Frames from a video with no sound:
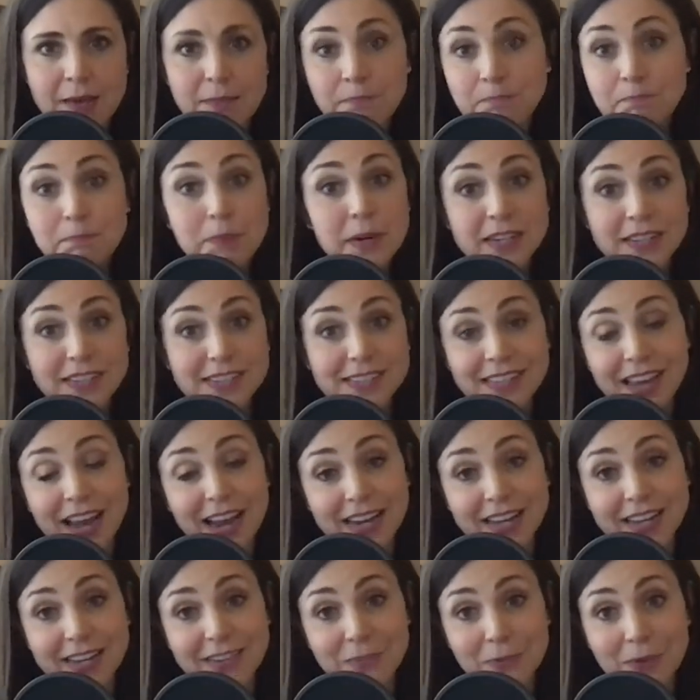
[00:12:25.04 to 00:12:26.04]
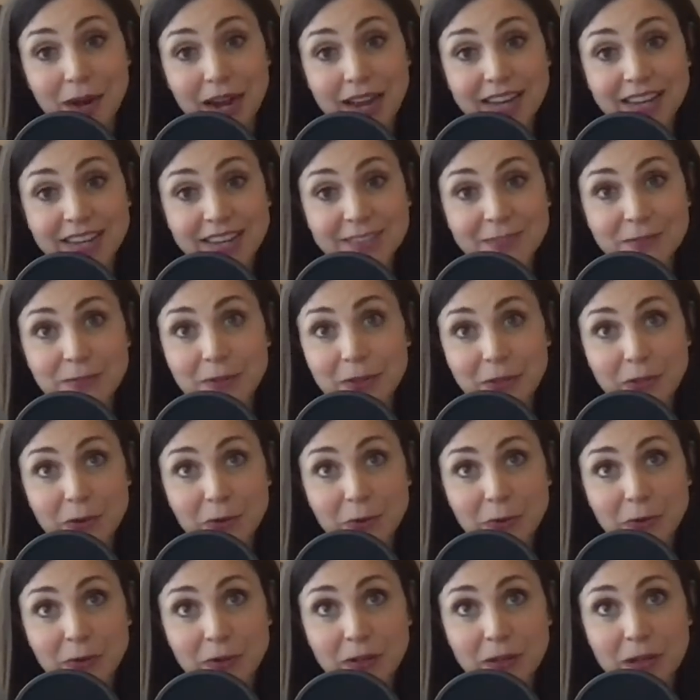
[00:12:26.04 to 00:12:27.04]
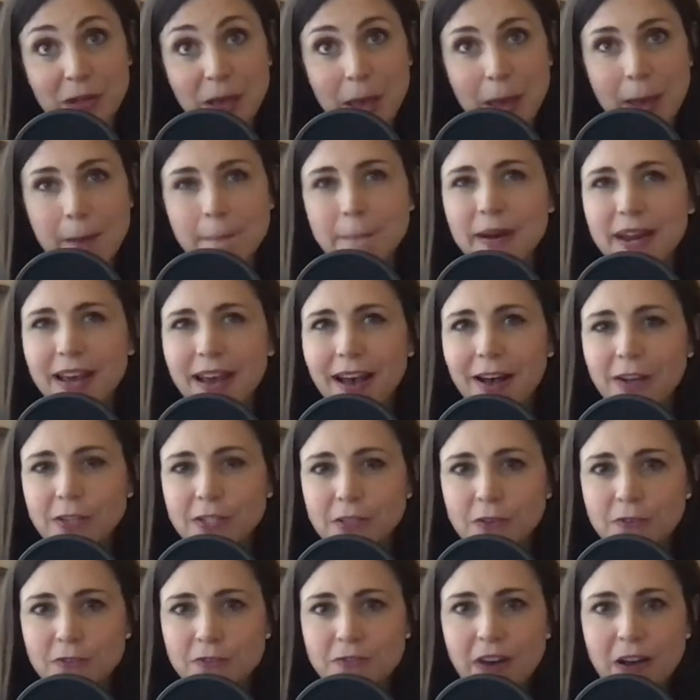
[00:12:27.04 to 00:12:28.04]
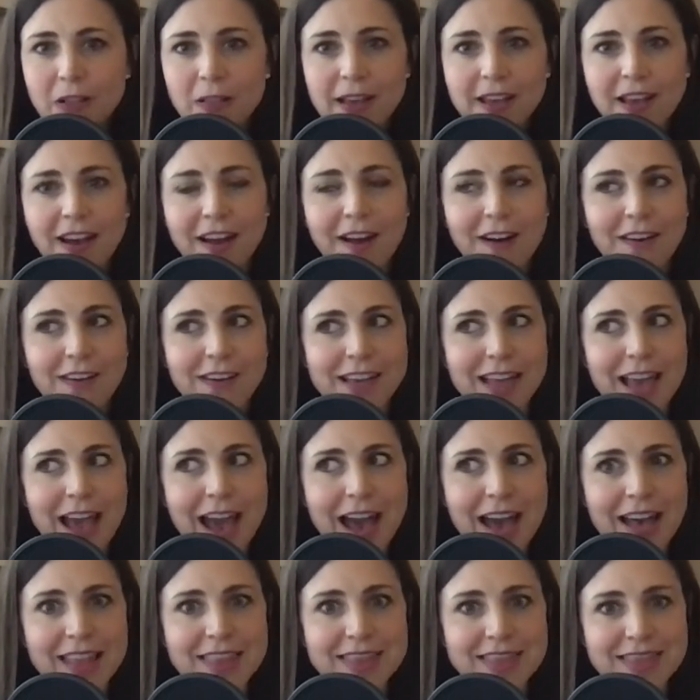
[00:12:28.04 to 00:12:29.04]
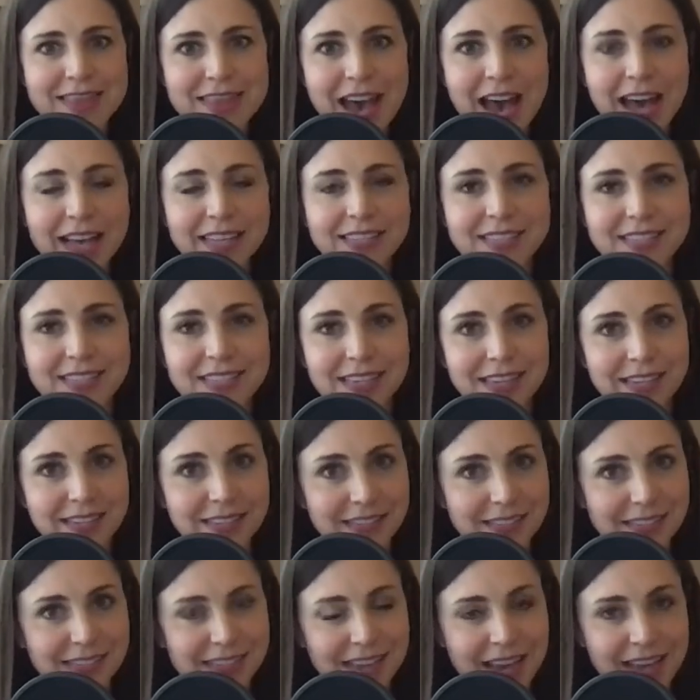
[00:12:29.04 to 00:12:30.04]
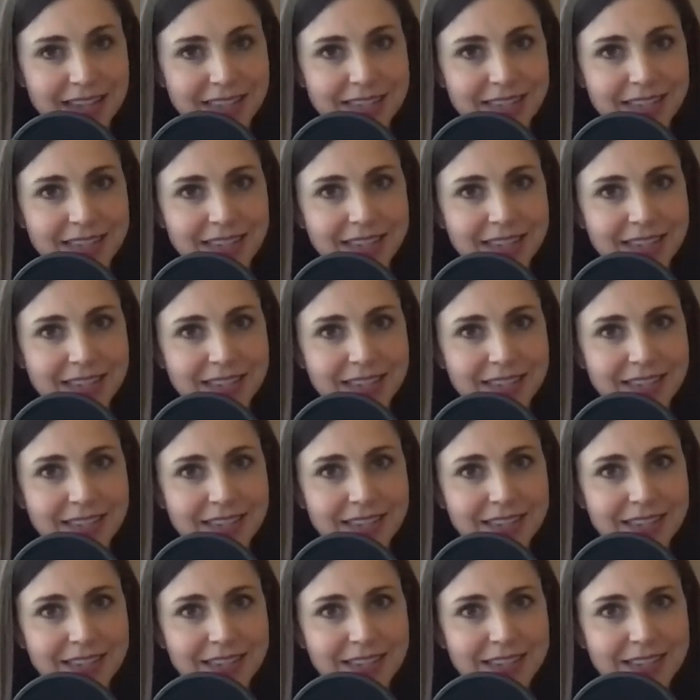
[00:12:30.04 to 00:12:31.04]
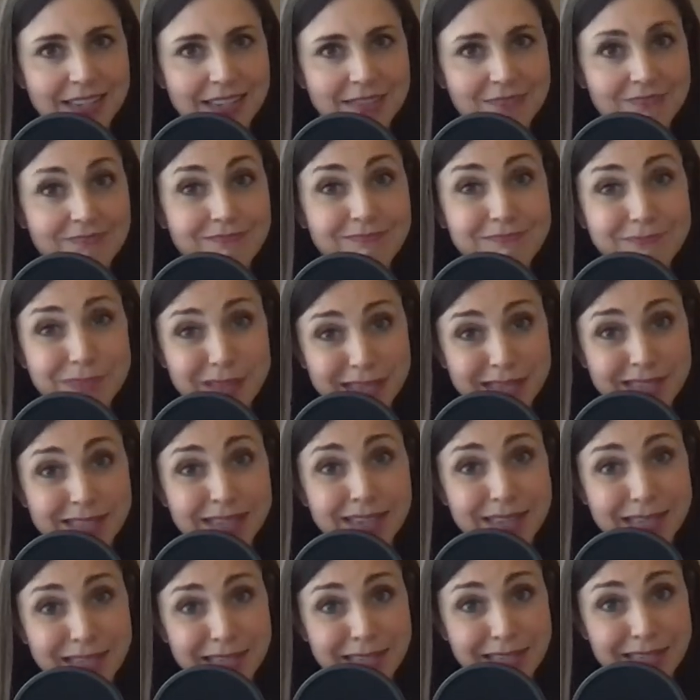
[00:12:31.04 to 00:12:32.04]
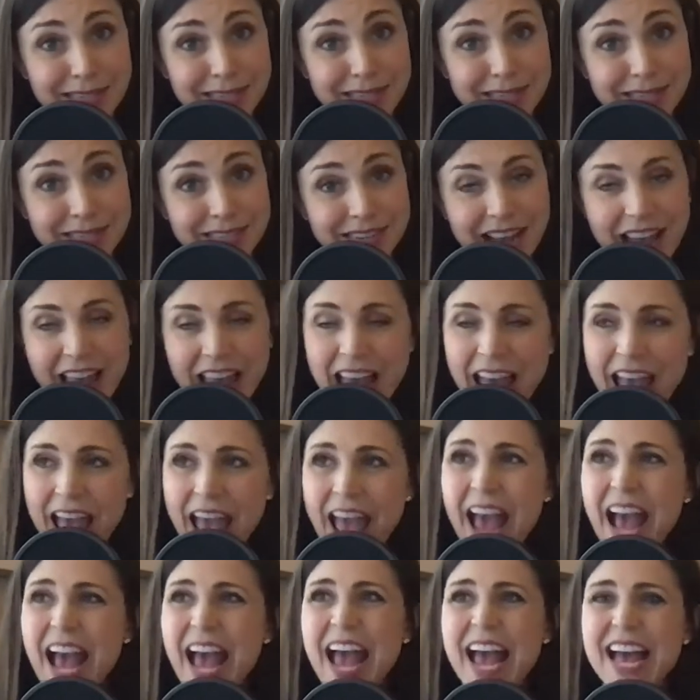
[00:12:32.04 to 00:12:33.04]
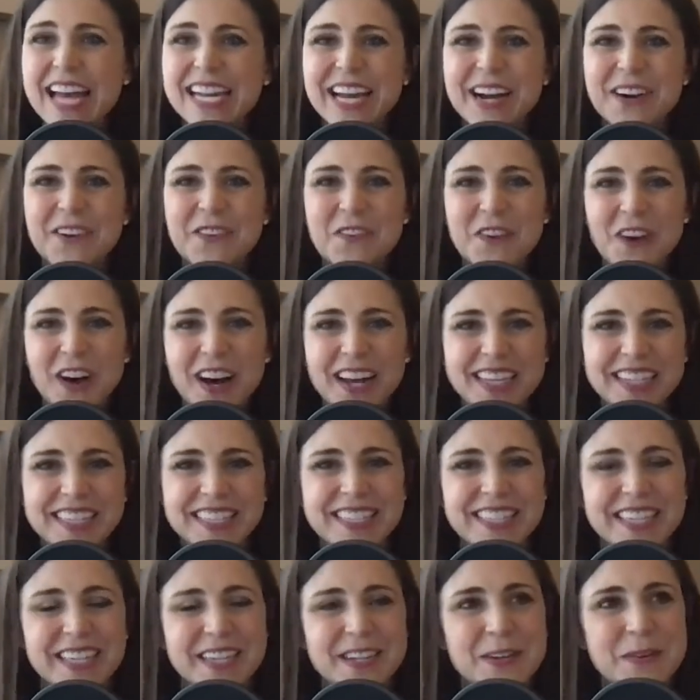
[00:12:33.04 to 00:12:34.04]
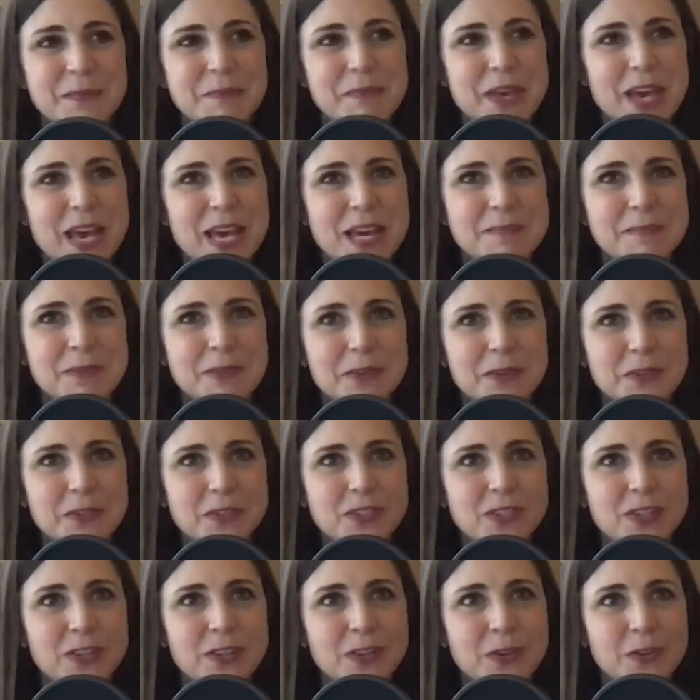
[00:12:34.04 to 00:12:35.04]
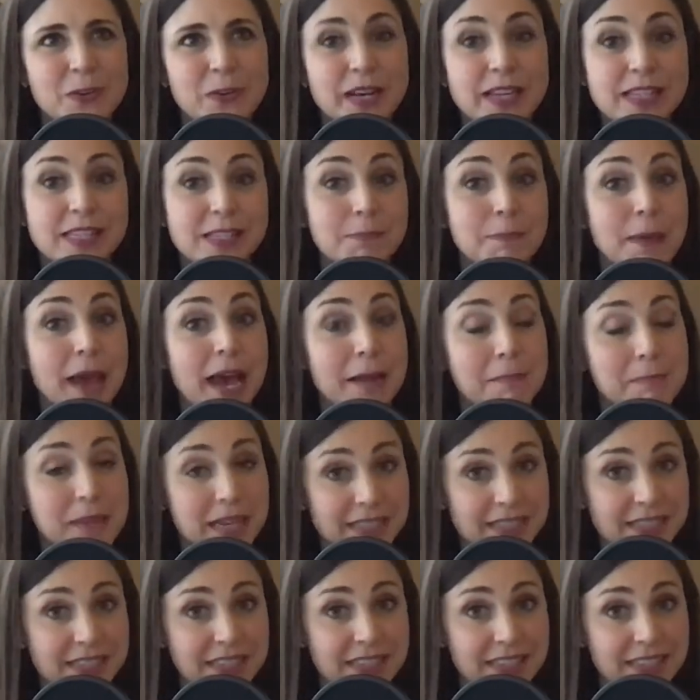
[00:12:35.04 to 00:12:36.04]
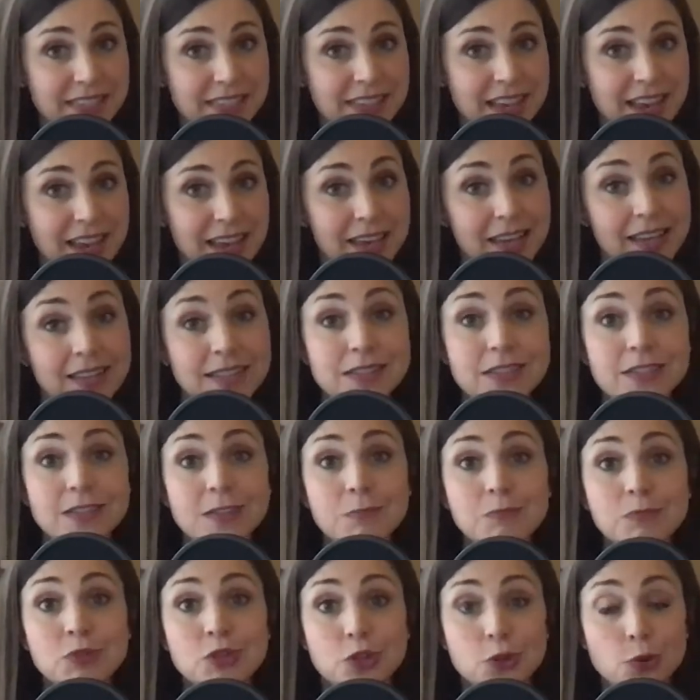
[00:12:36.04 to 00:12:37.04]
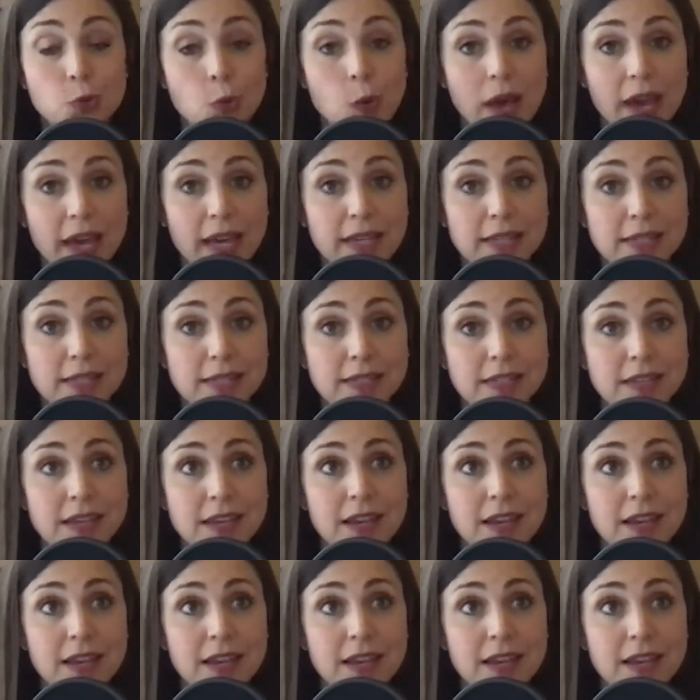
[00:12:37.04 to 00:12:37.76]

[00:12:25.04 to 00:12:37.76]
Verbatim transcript: but exciting, right? Really cool. But I also felt like I already had that skill set because I did. And I wanted to be able to expand my skill set in some new ways.